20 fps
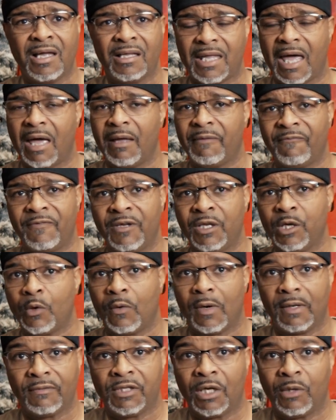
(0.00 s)
that
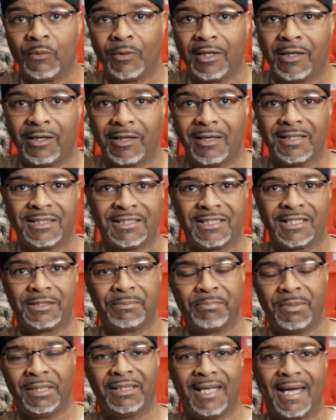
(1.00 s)
video I've done with her has
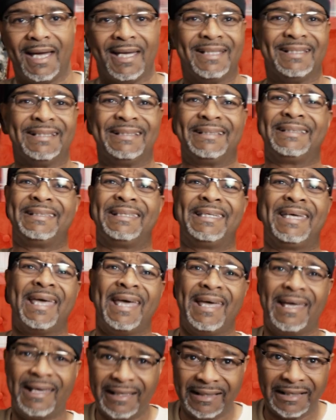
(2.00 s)
just been like
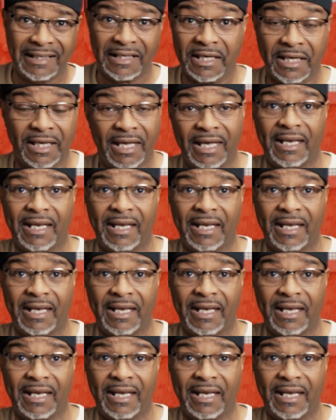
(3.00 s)
killing it.